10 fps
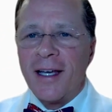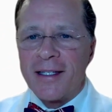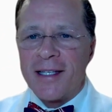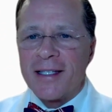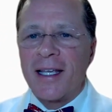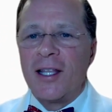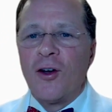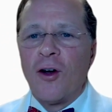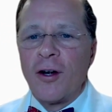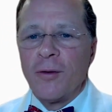assessing the
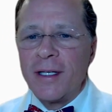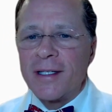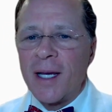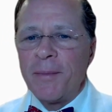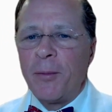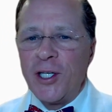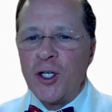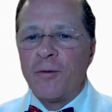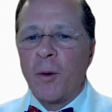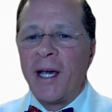arteries, something we
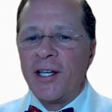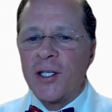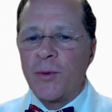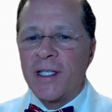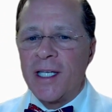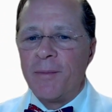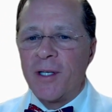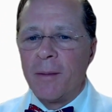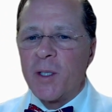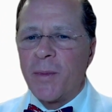do for patients with
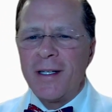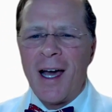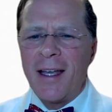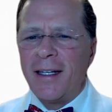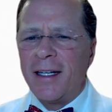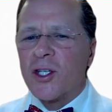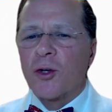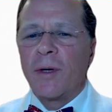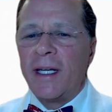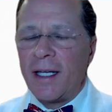symptoms, but not in a
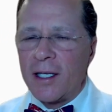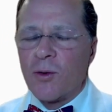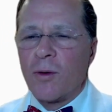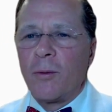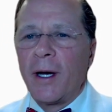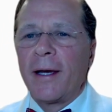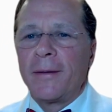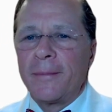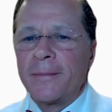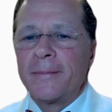screening sort of way.